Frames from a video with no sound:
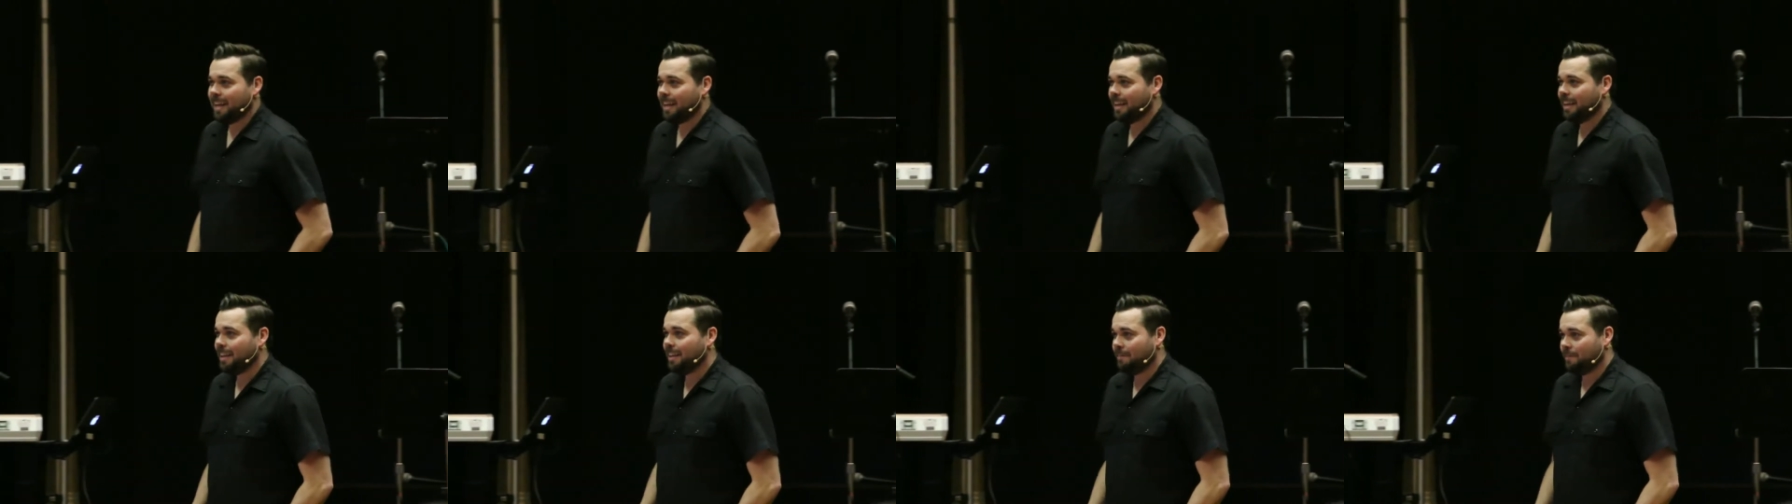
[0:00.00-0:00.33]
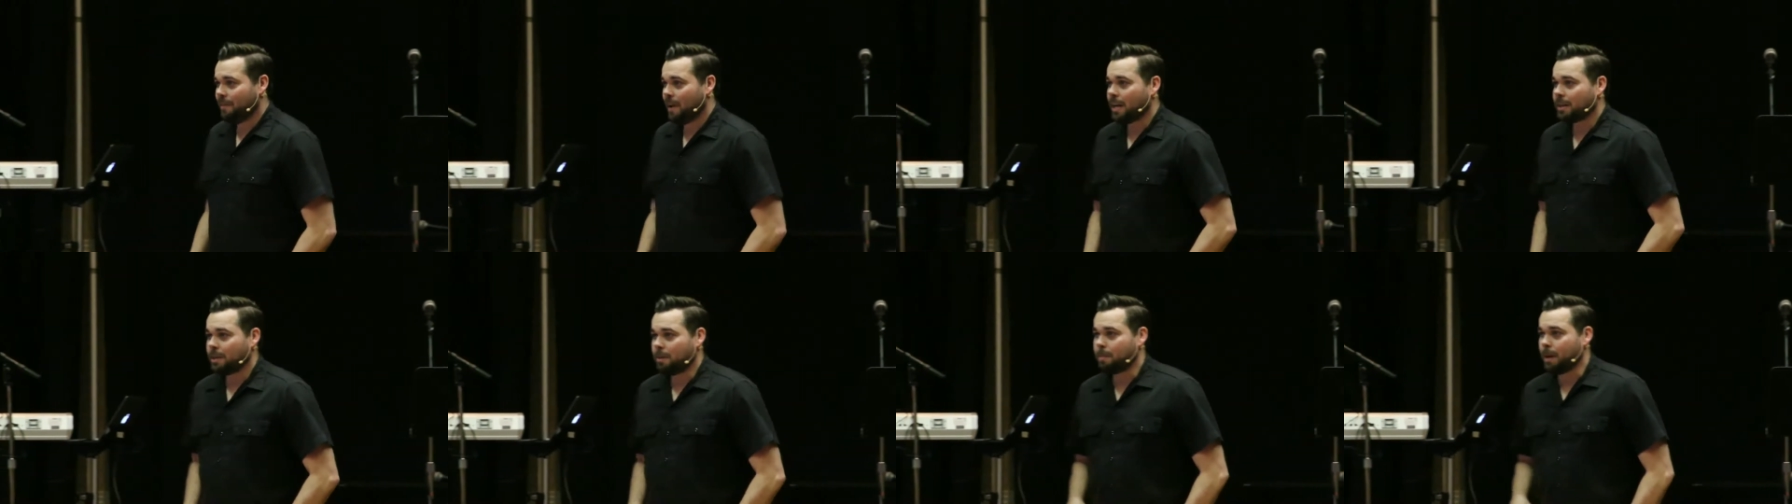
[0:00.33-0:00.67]
In
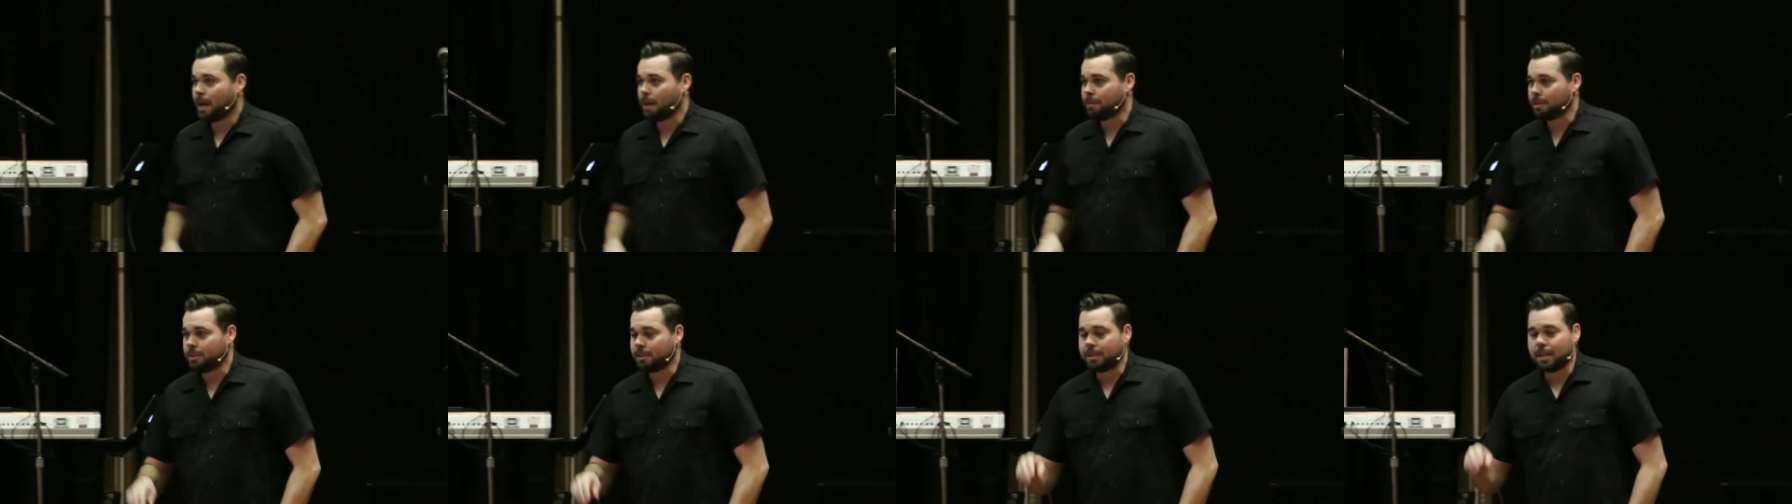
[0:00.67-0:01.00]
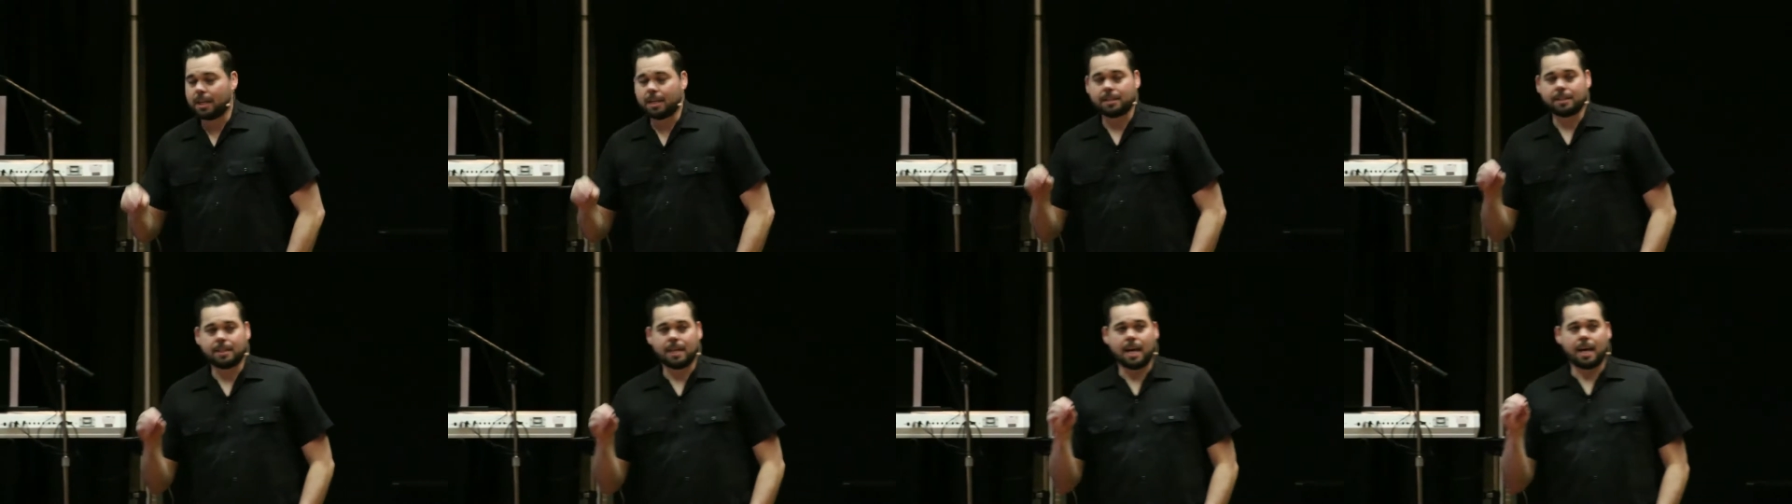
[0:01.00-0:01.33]
fact, the Bible
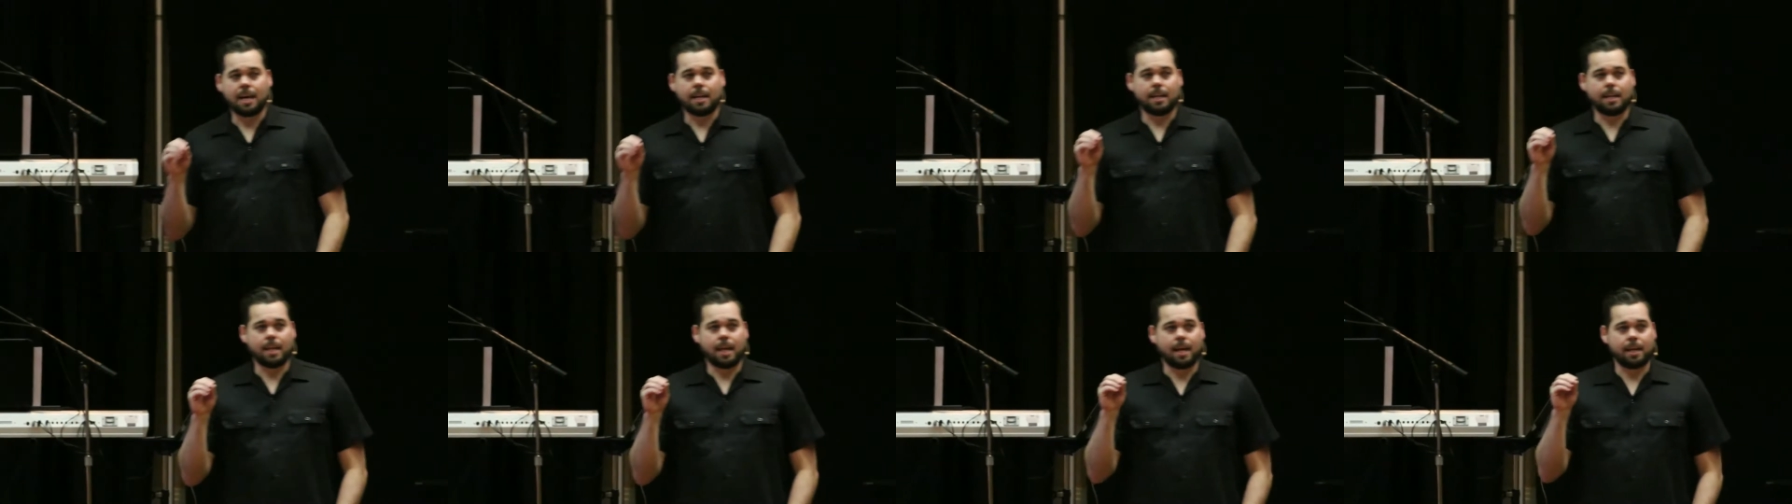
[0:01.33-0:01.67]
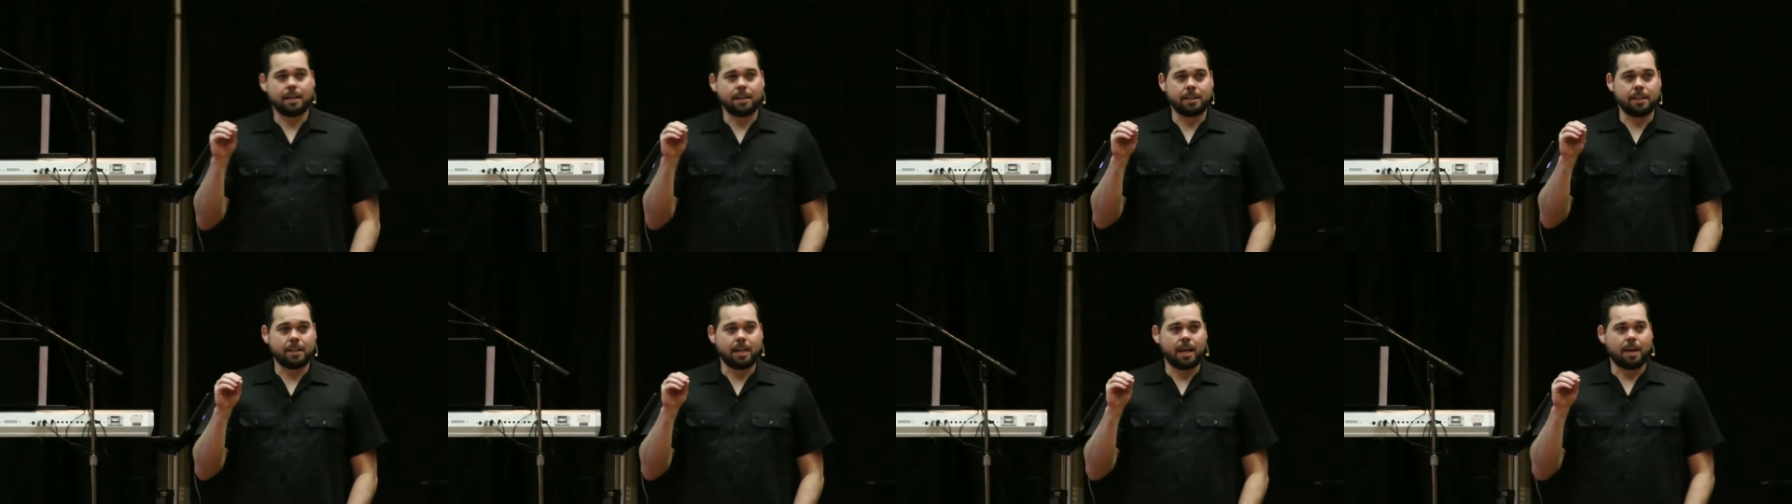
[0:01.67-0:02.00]
says that,
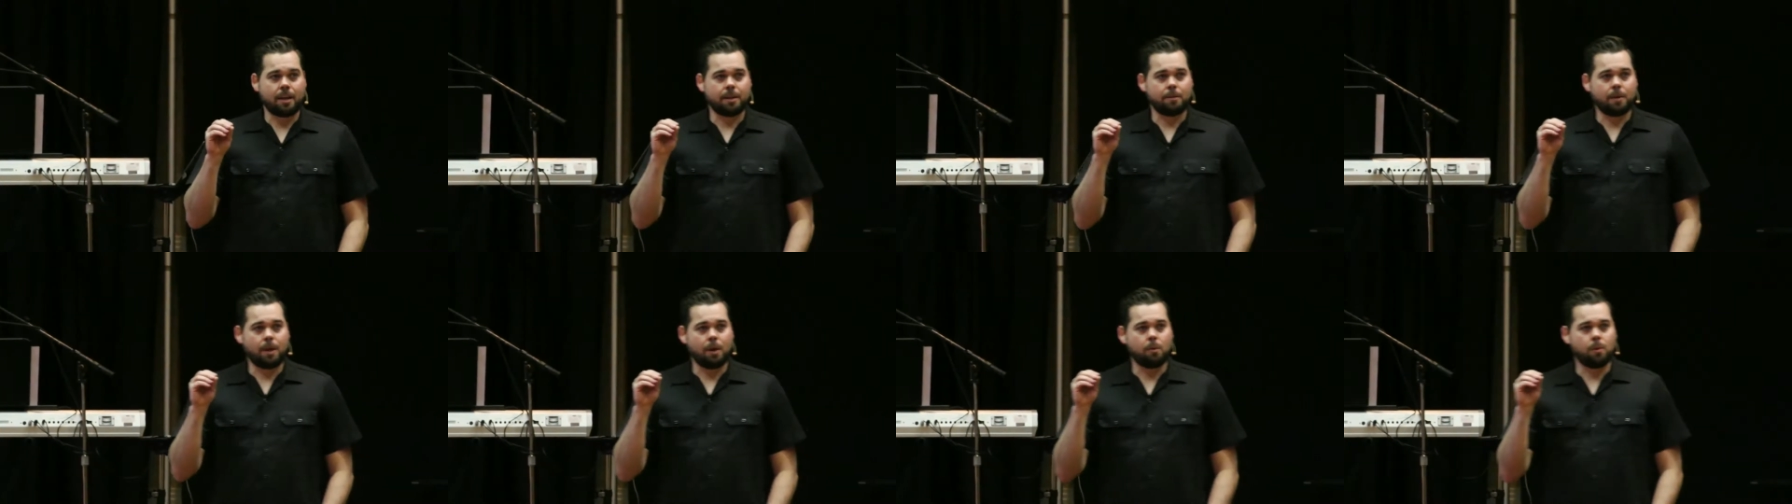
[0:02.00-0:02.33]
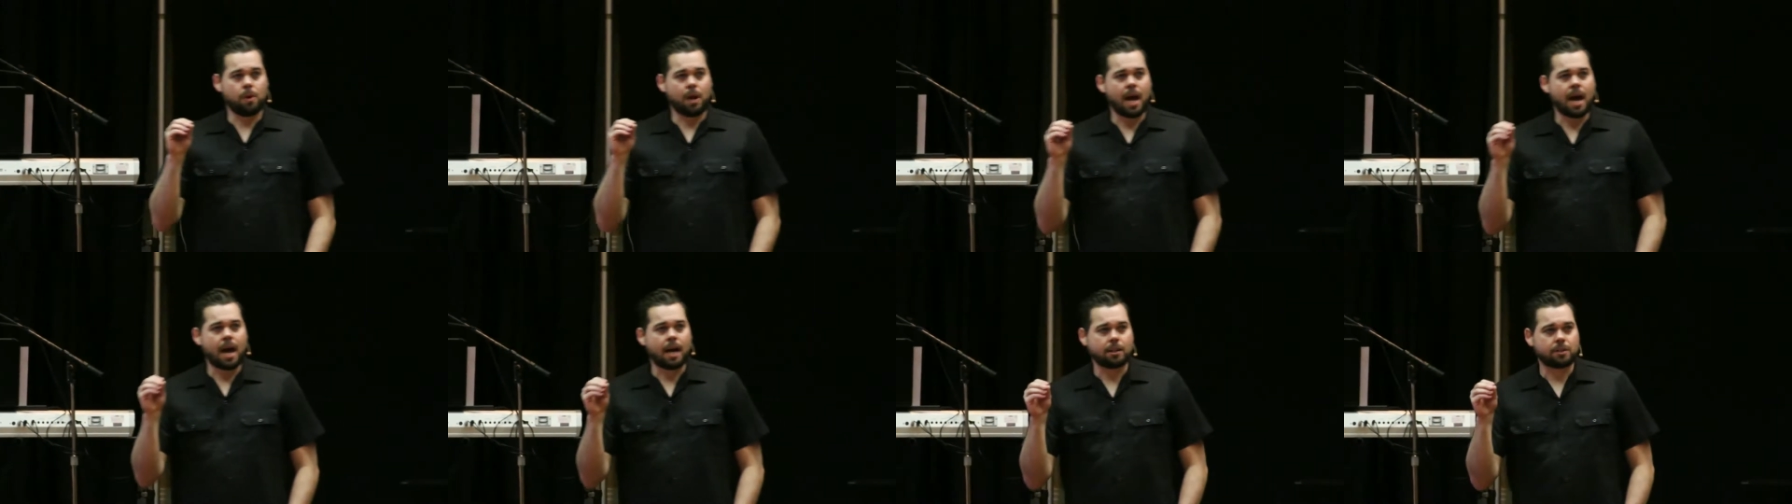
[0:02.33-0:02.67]
that, that they
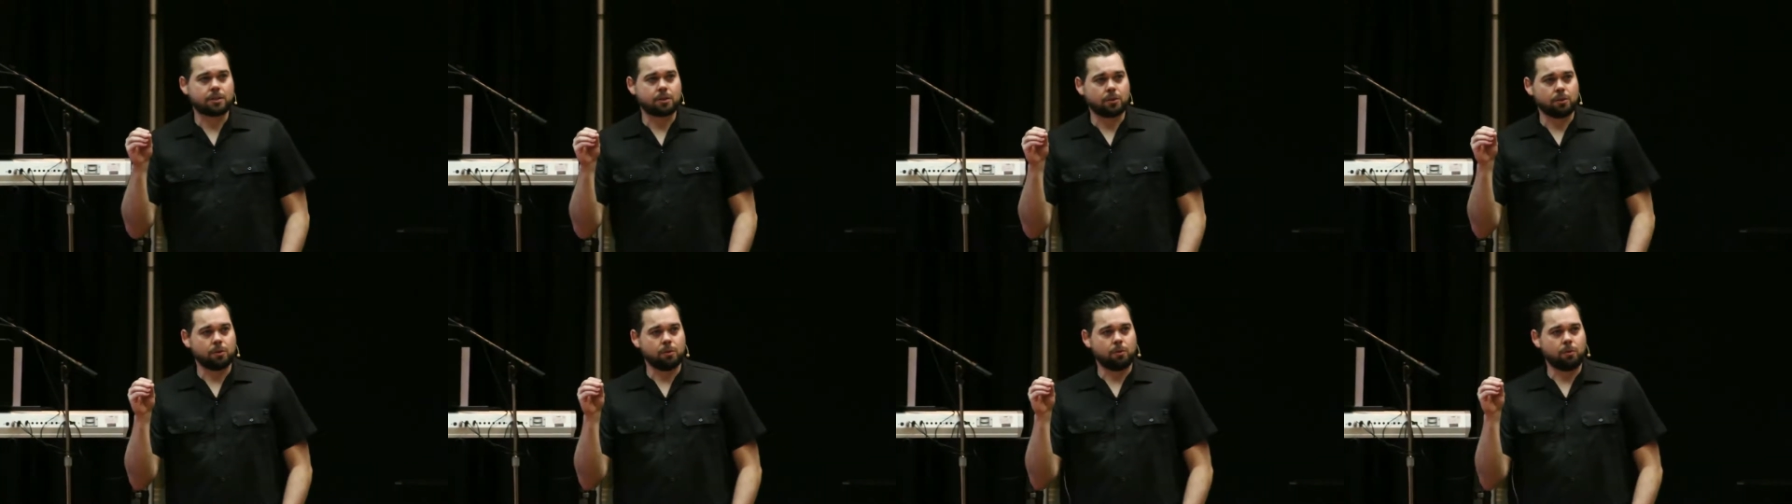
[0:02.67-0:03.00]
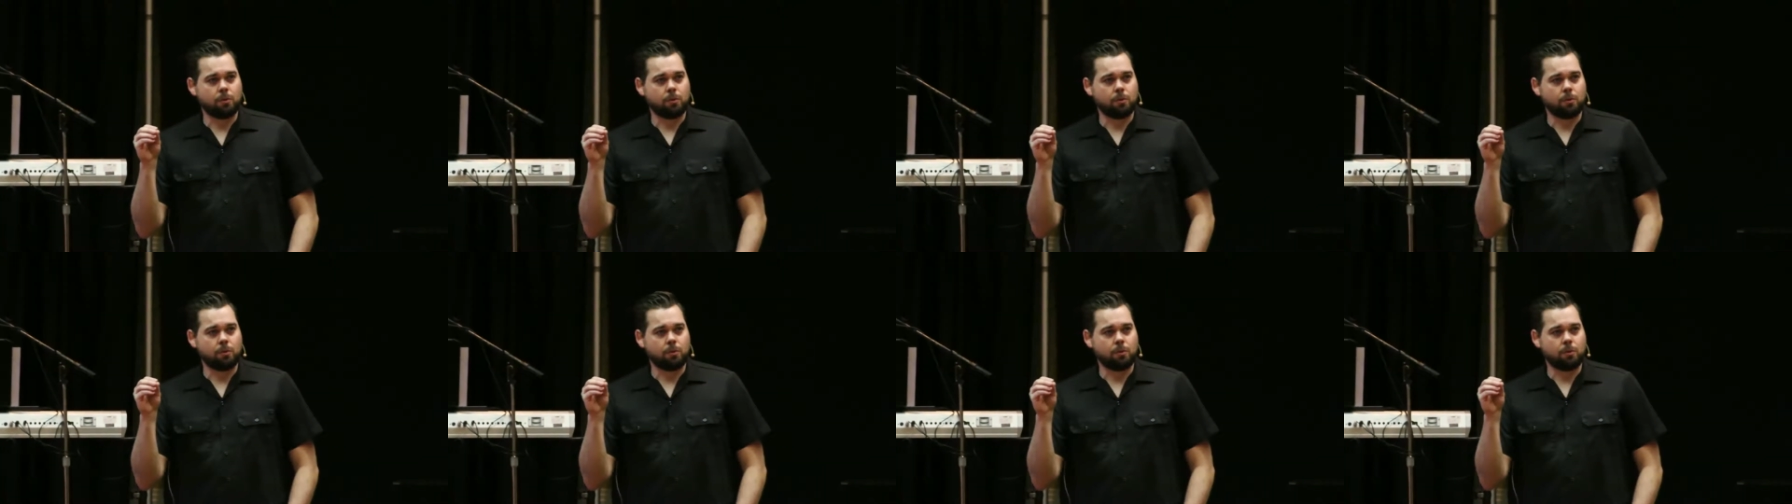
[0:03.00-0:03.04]
would ask,